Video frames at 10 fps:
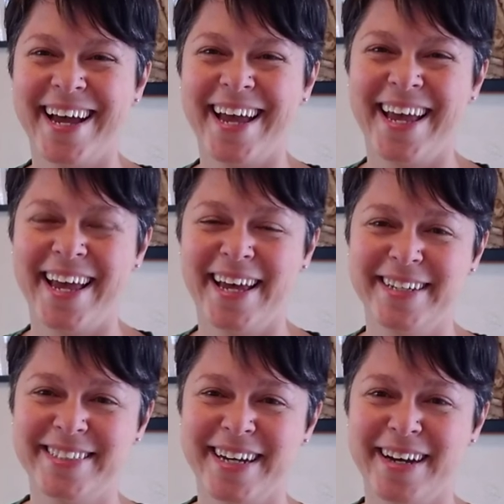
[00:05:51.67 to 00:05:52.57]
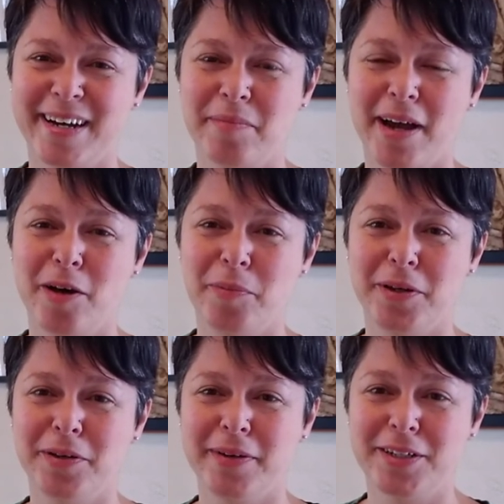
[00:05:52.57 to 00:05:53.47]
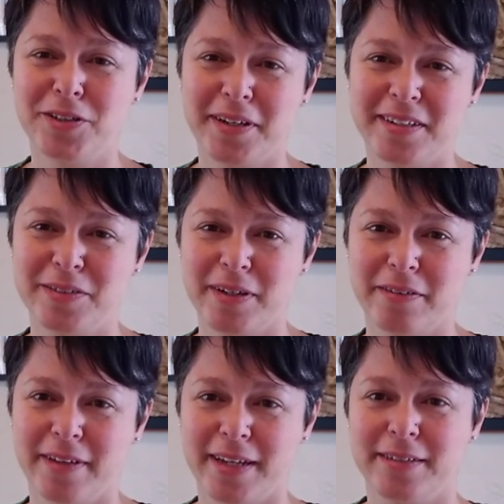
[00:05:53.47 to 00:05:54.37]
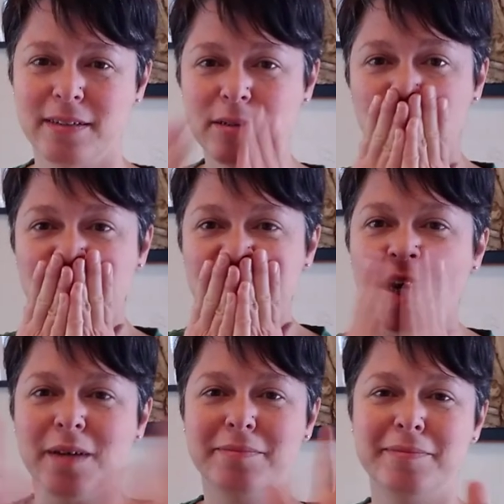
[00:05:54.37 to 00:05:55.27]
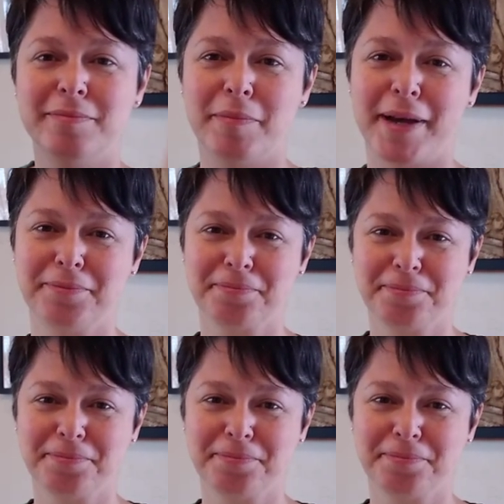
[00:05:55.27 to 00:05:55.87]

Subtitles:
and I hope you enjoy this week of Lent. Mwah. Bye-bye.